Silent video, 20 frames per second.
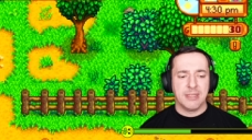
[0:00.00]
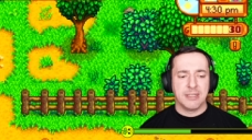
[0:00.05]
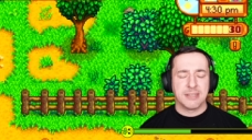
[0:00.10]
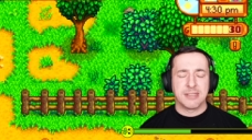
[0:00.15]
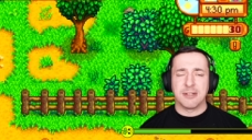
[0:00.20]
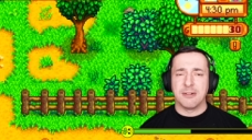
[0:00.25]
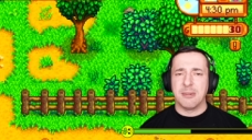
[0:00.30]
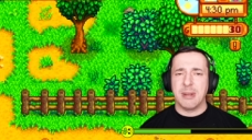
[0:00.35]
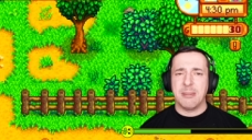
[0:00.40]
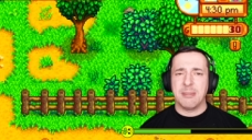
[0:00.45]

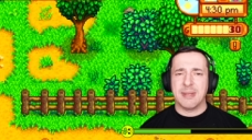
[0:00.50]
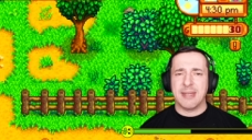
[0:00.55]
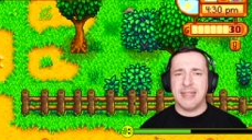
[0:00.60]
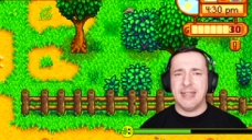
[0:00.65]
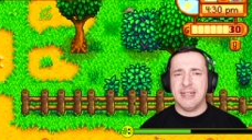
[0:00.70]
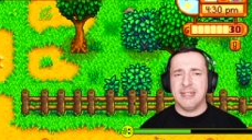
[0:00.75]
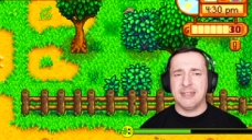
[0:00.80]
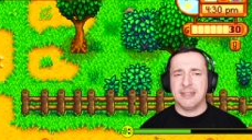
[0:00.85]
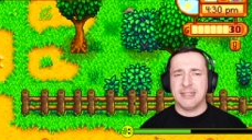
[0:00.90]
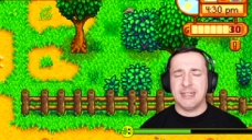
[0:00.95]
So remember,
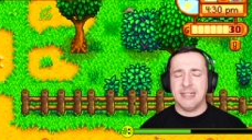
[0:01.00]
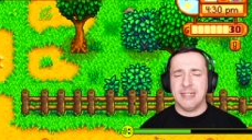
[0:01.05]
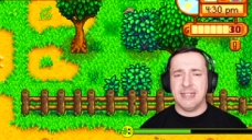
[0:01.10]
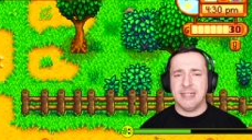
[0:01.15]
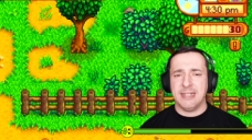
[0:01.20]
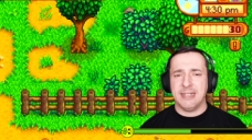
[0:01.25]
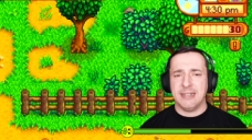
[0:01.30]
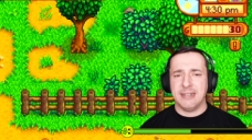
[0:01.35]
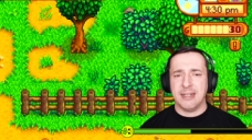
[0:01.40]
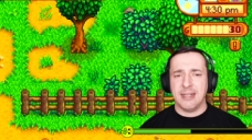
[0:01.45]

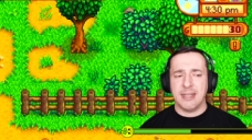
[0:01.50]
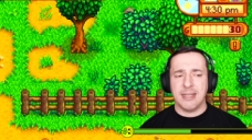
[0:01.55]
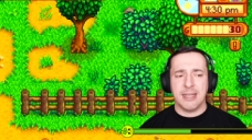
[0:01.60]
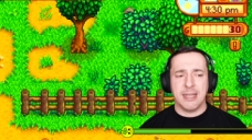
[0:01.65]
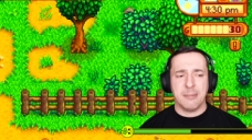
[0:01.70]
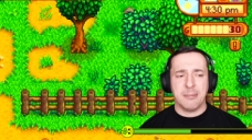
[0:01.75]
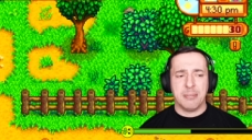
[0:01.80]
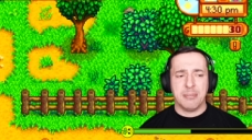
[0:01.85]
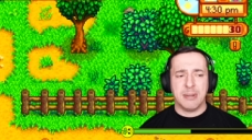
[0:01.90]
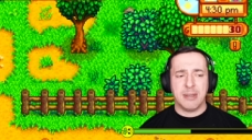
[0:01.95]
the
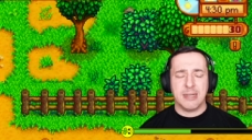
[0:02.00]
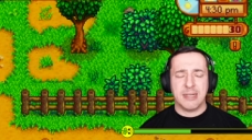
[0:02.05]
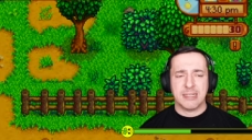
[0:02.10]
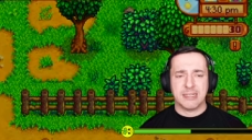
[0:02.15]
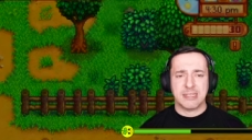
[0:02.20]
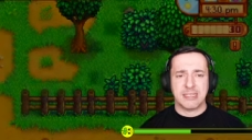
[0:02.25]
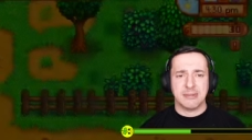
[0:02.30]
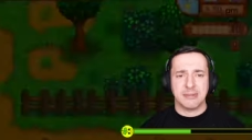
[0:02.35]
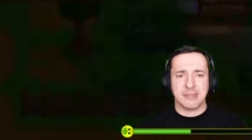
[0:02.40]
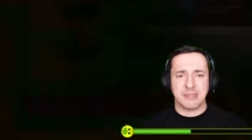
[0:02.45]
uh,
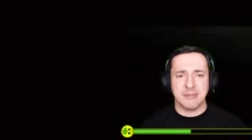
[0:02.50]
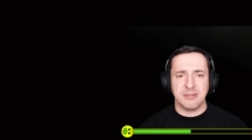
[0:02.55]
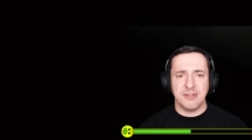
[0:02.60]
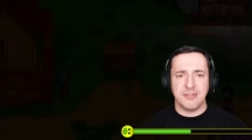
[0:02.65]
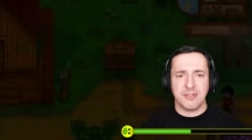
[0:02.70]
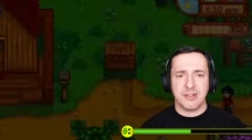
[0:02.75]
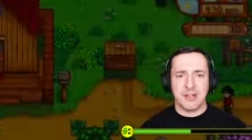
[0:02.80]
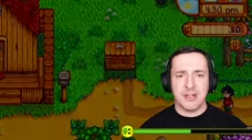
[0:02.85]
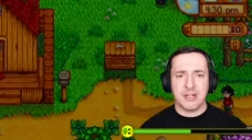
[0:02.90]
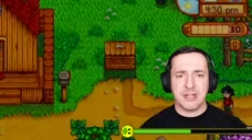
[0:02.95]
parsnips that
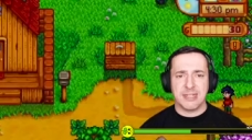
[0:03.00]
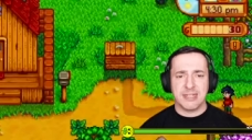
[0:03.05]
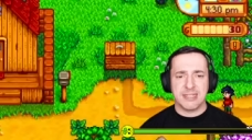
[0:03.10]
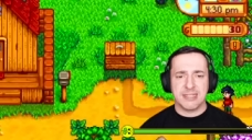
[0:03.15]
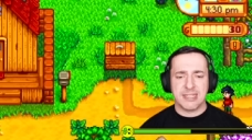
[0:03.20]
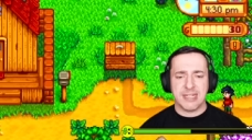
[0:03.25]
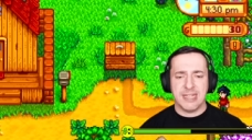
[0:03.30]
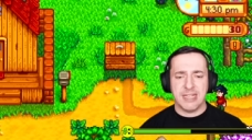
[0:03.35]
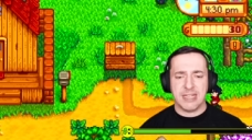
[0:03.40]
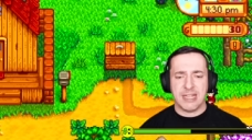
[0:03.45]
we've got are going
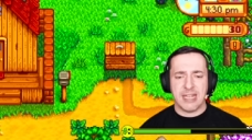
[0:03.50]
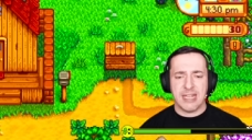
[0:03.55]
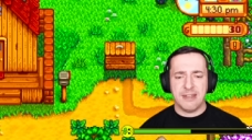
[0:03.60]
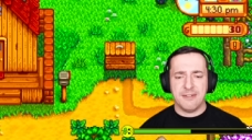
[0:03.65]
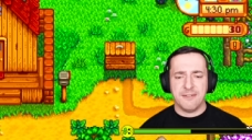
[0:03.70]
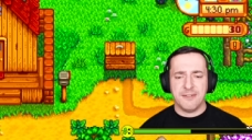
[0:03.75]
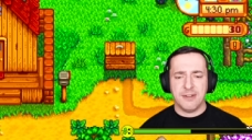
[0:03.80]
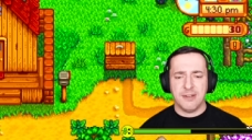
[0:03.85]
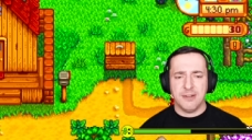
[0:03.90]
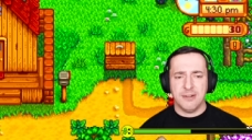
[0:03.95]
to take
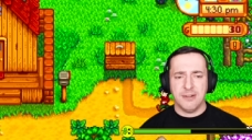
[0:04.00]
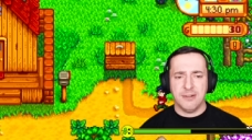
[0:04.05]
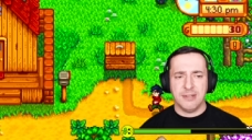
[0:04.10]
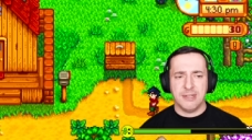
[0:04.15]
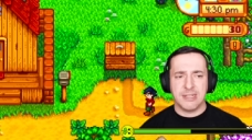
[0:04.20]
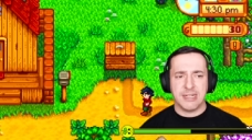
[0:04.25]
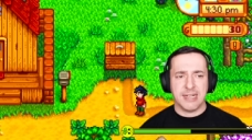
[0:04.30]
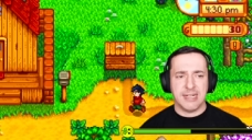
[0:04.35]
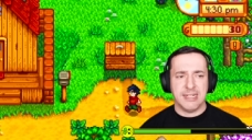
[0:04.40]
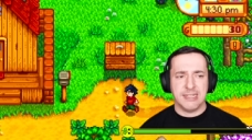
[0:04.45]
a few
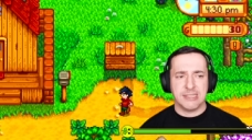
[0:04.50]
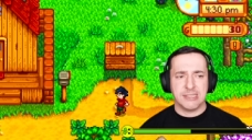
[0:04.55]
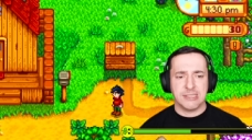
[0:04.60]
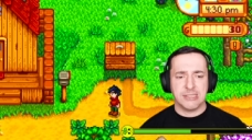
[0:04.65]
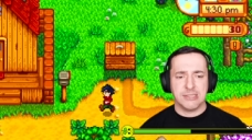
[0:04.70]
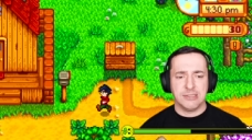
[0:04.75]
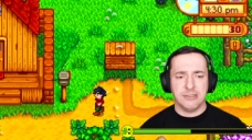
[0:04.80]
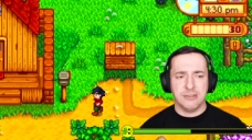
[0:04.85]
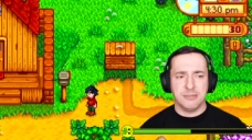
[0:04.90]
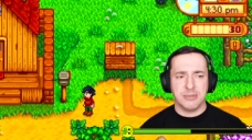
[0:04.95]
days
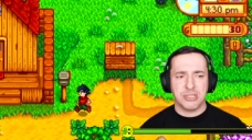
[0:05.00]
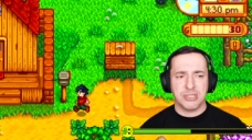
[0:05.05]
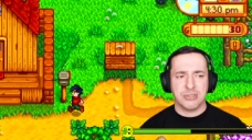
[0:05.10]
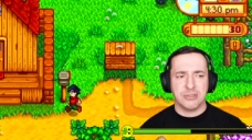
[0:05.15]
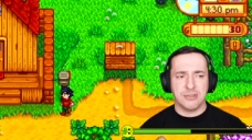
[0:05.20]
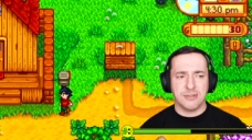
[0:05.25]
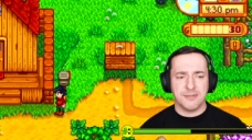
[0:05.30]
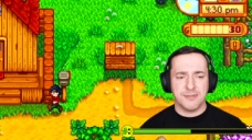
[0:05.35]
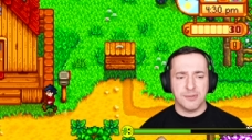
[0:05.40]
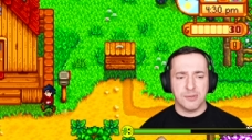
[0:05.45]
to
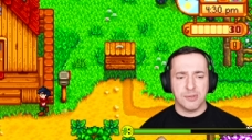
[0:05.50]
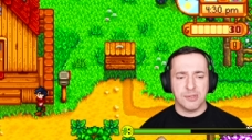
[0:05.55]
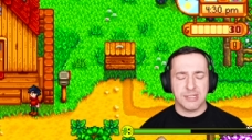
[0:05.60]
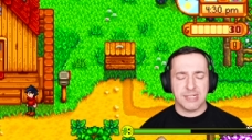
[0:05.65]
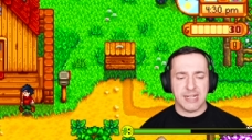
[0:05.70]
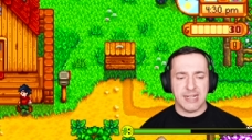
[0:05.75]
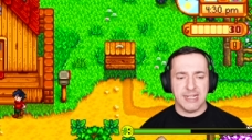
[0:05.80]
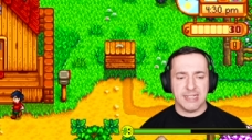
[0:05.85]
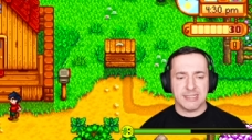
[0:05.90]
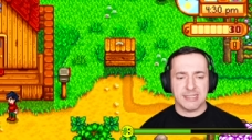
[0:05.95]
mature, four
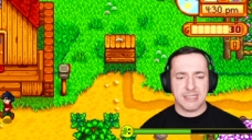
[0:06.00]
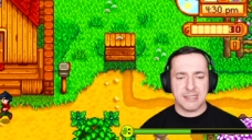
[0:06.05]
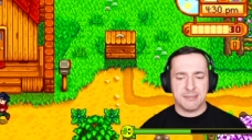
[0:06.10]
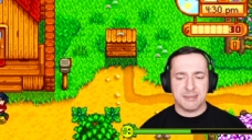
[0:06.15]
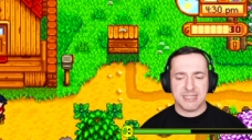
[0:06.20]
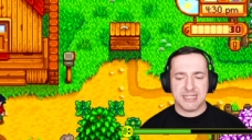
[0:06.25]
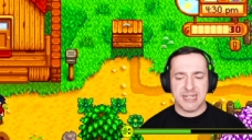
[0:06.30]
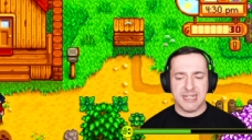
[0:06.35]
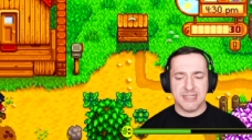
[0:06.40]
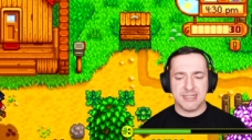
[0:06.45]
days, and the
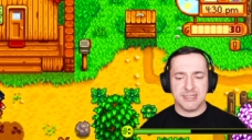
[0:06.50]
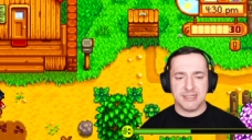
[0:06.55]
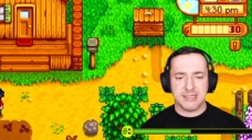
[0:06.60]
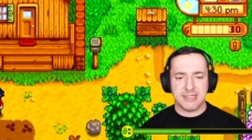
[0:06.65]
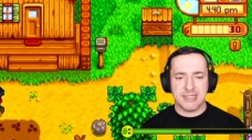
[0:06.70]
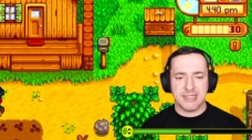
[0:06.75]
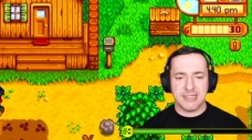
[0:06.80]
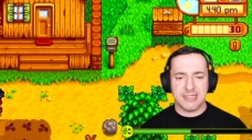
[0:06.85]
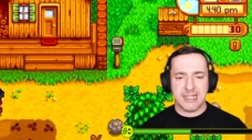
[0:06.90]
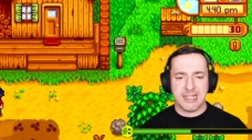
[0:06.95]
potato is
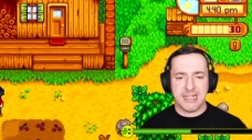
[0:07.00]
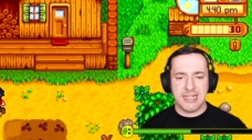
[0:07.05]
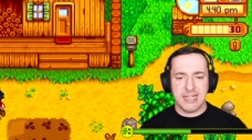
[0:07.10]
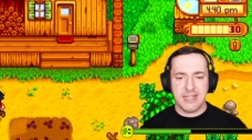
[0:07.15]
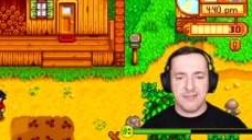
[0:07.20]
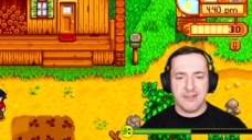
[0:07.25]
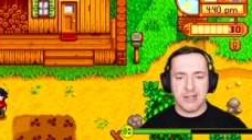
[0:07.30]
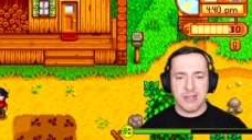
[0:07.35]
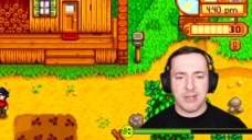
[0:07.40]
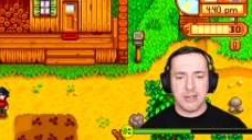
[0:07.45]
going to take
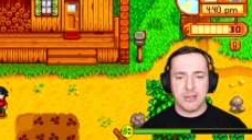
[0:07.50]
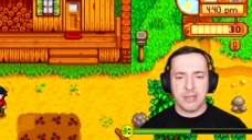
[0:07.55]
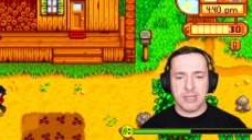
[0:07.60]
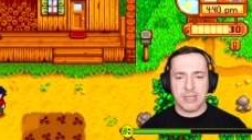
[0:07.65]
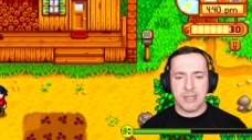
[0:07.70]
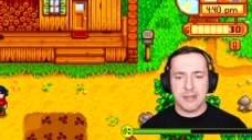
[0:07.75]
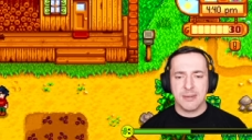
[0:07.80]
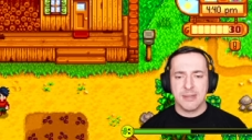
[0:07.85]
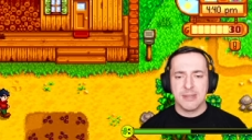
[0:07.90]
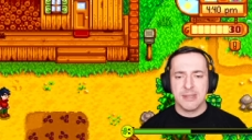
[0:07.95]
even
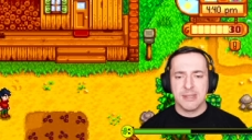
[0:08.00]
longer.